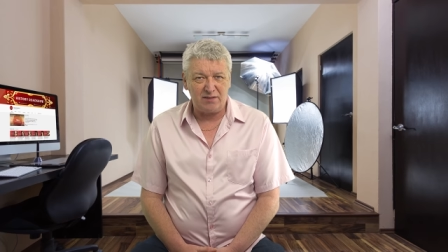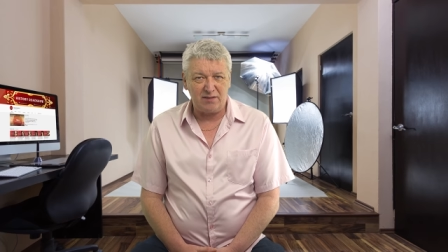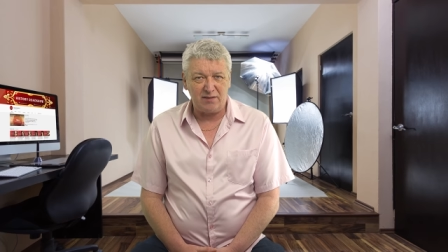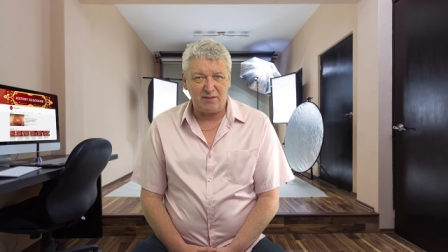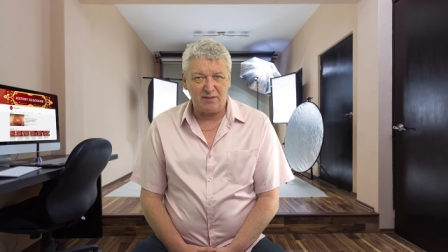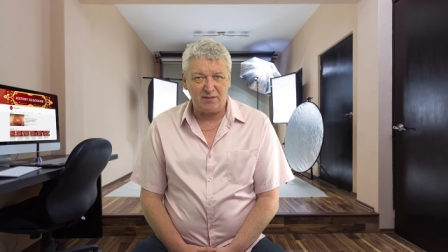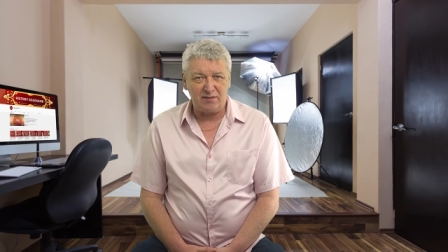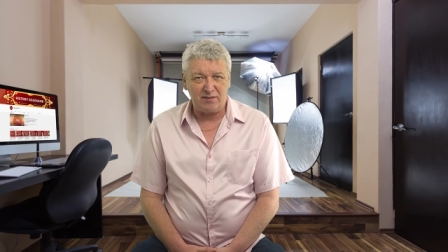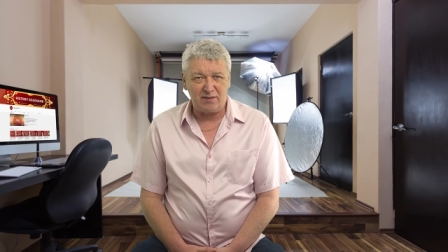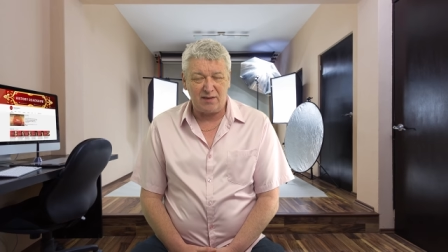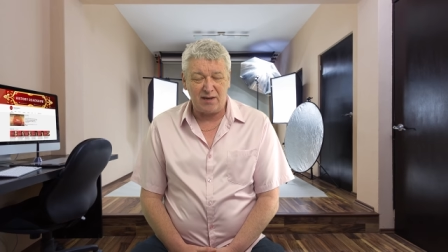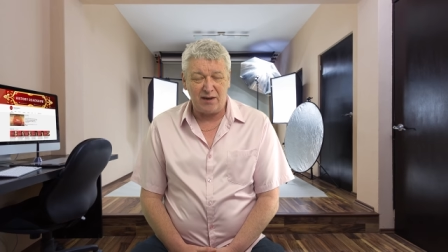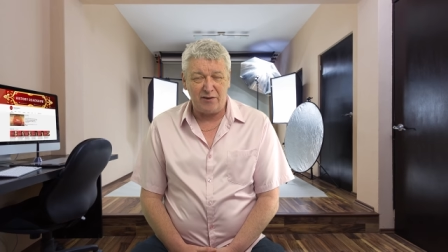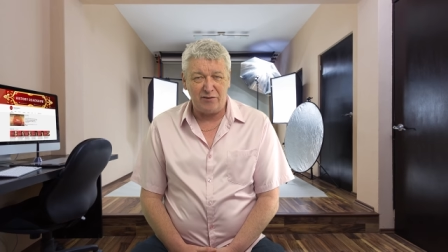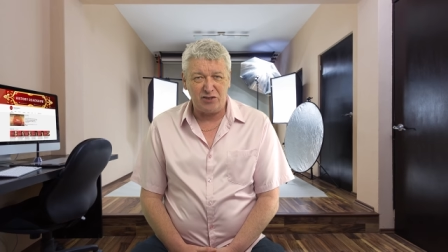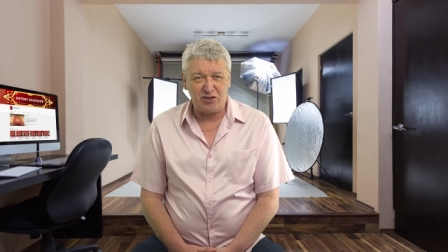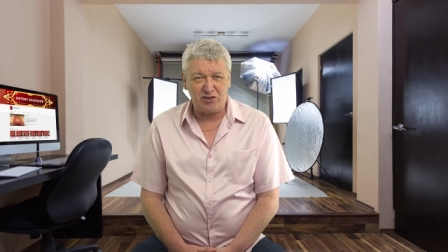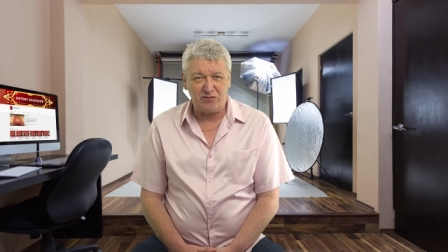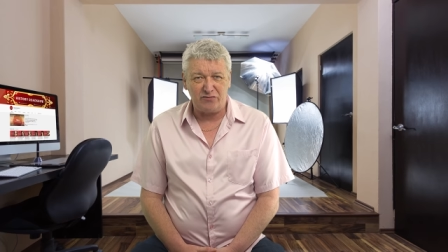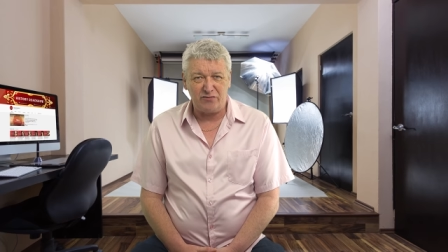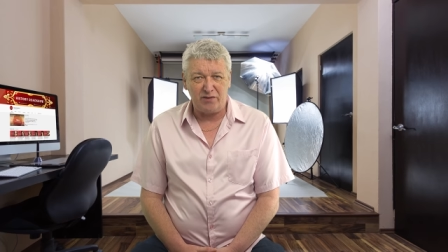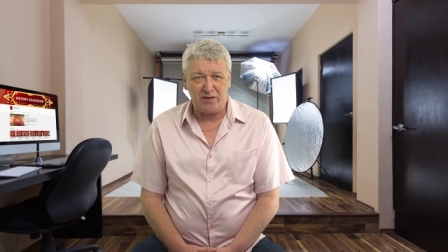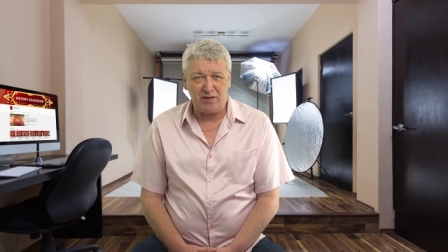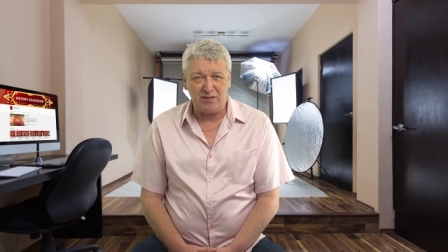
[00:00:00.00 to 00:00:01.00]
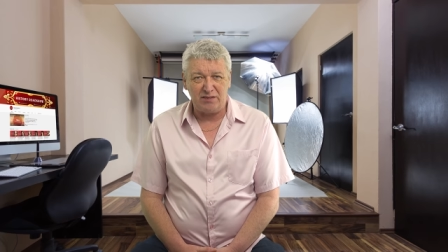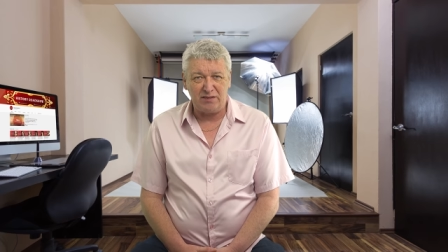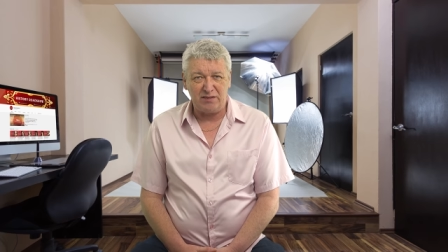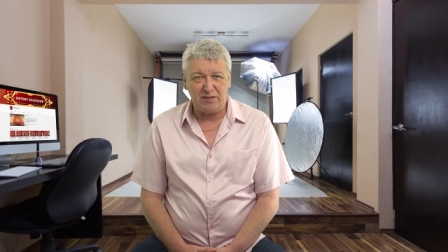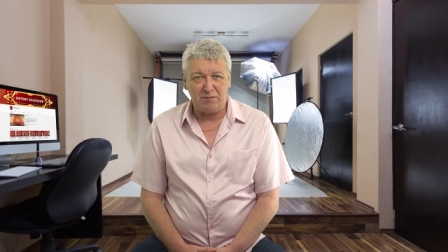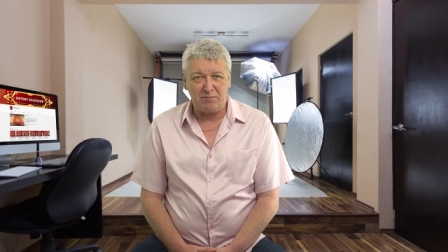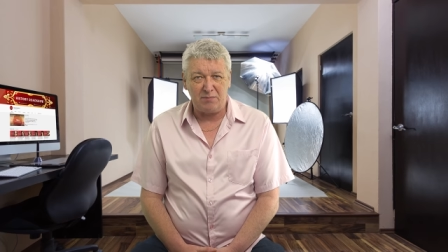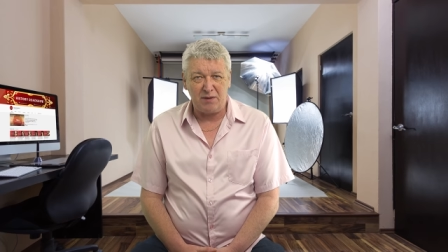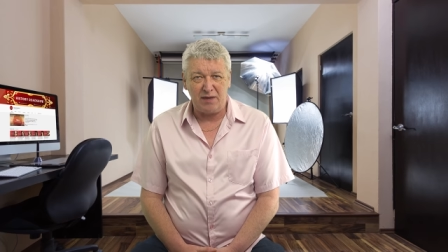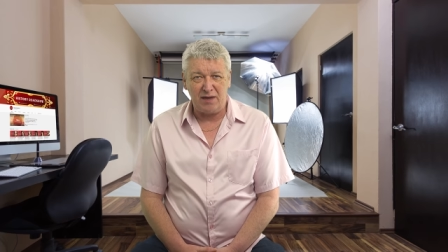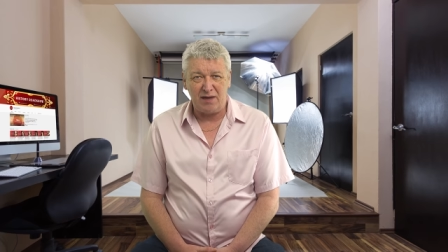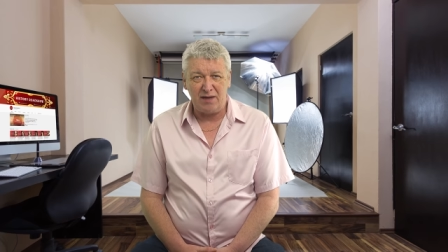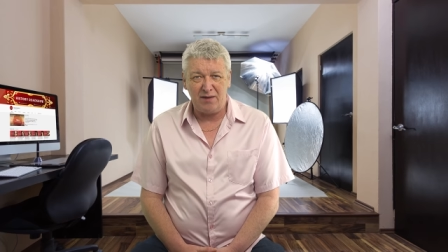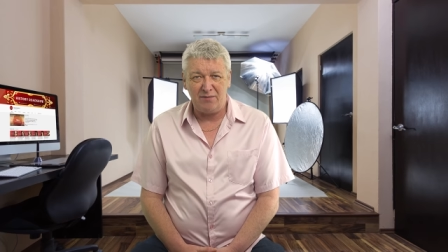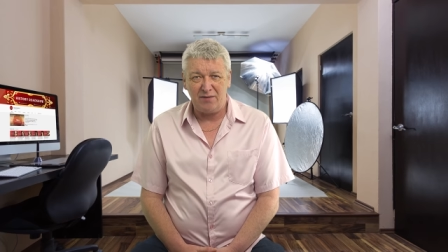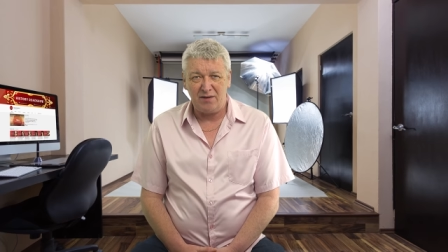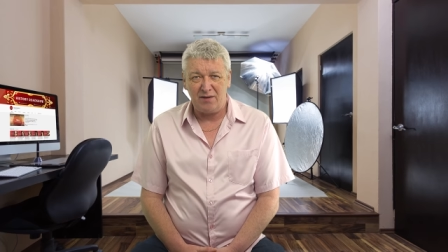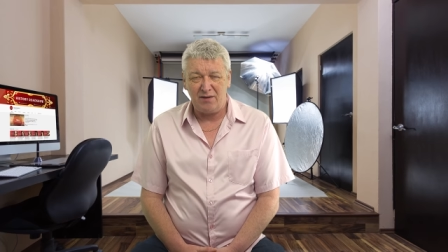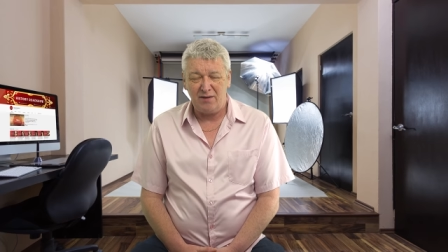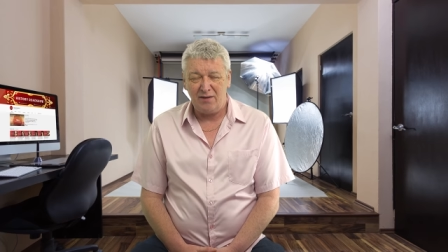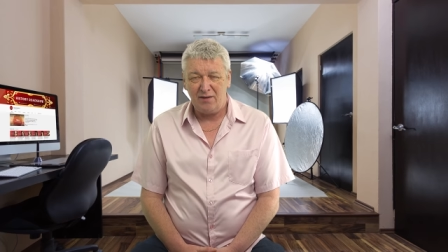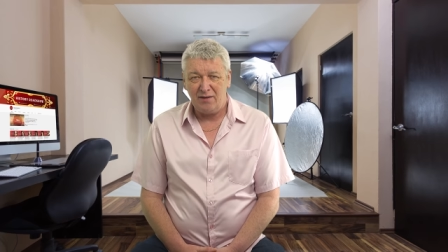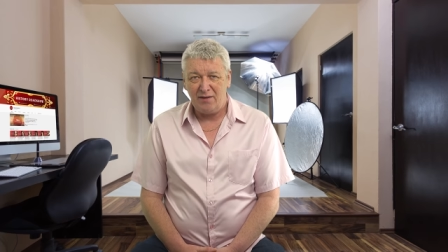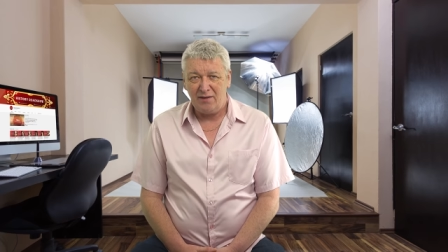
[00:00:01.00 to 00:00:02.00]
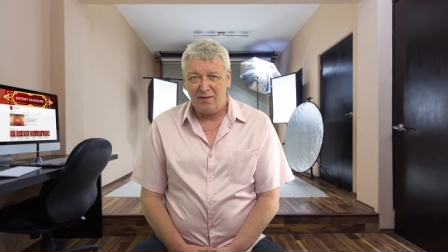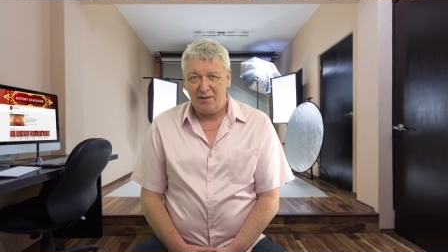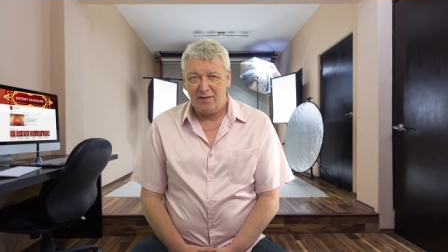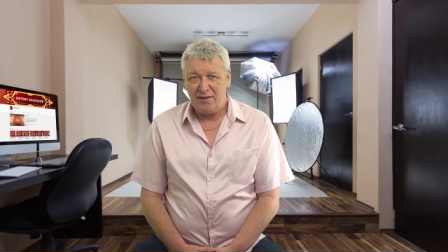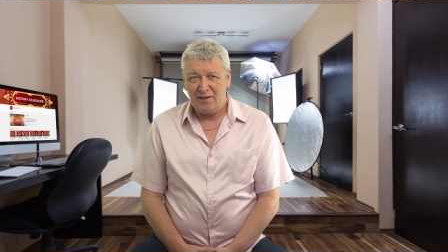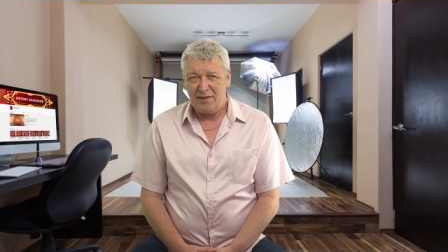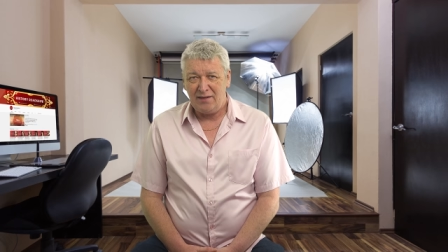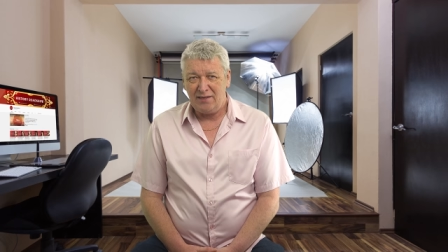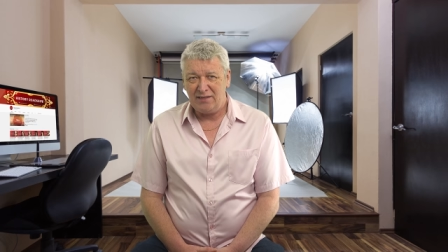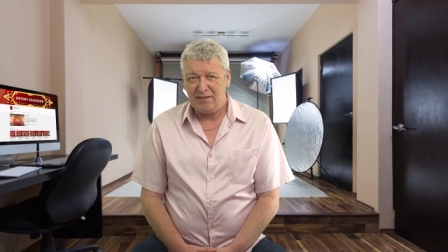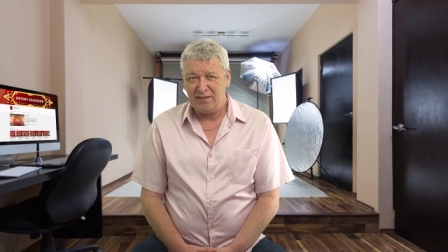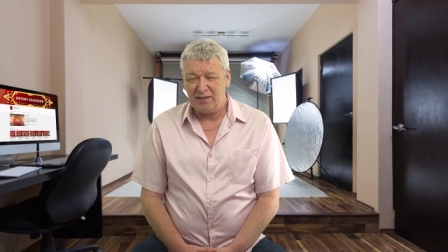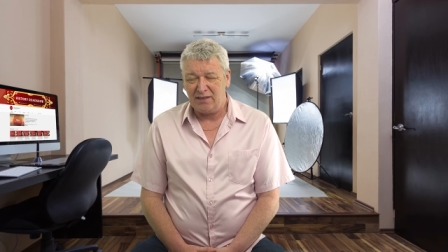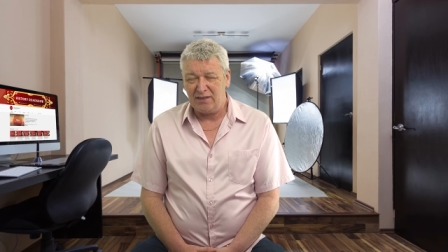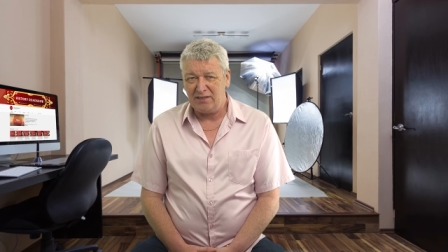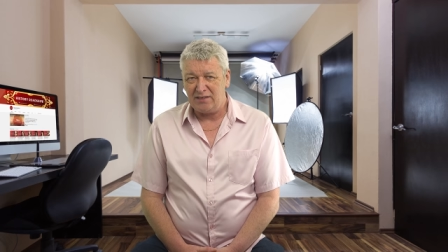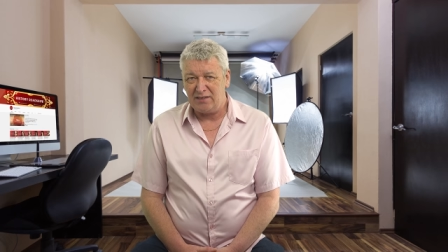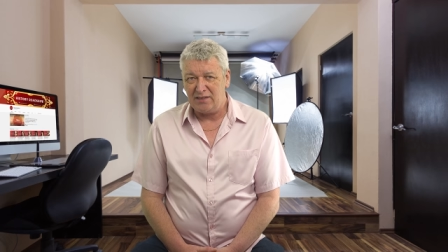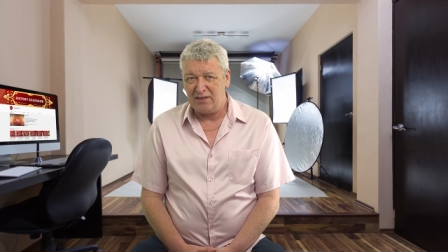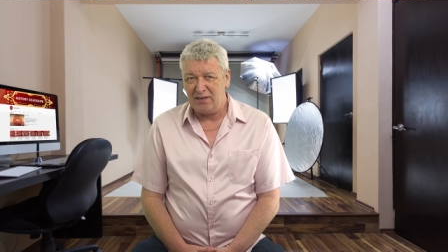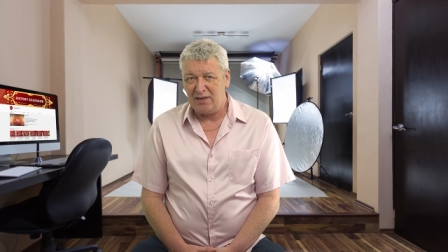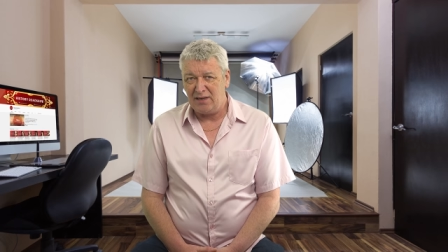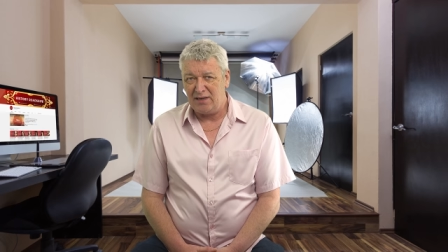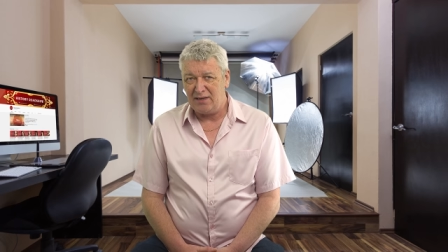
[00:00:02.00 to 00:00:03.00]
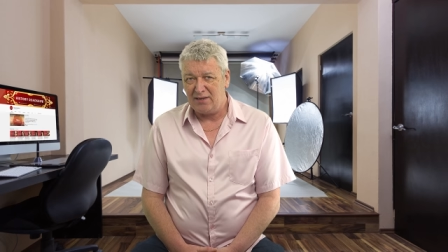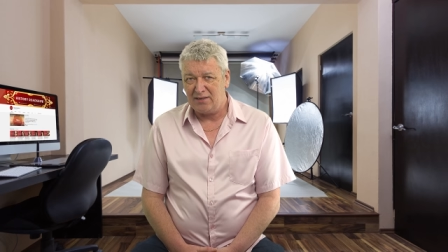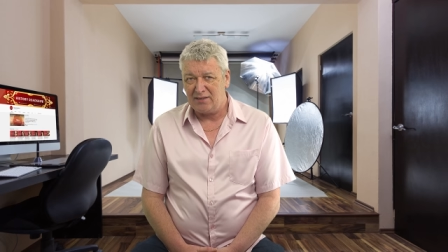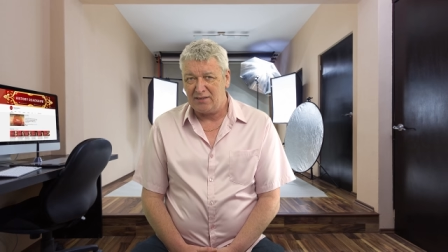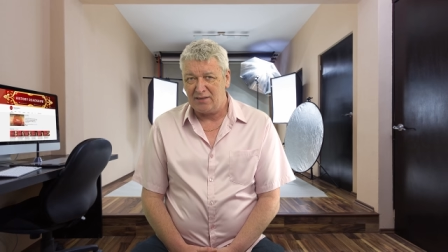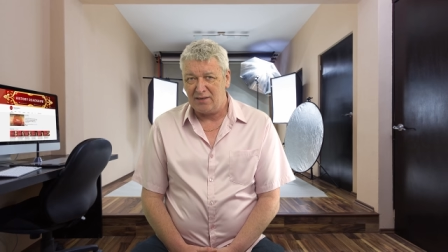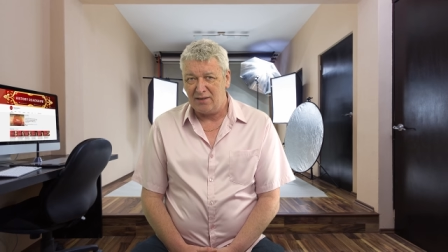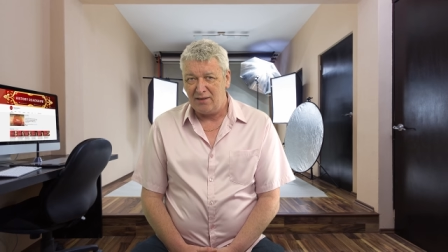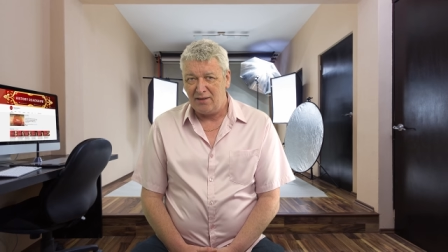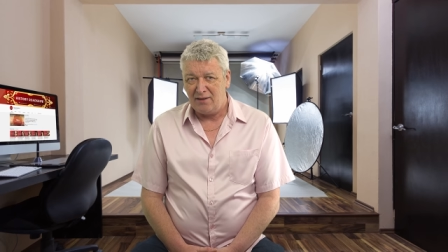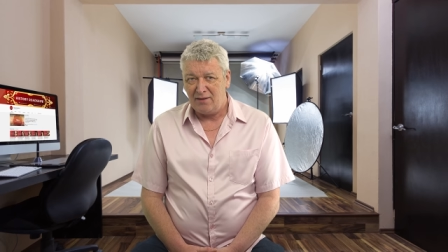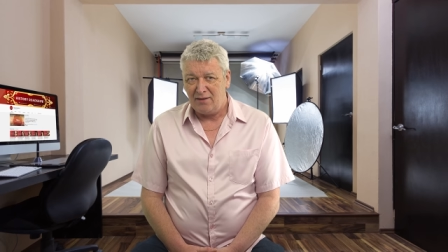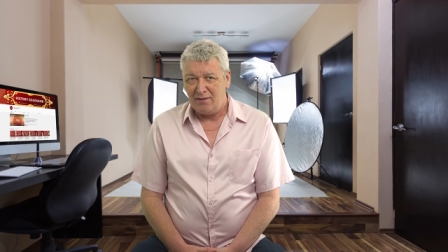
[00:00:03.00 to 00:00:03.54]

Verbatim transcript: that characterised his behaviour in his later years.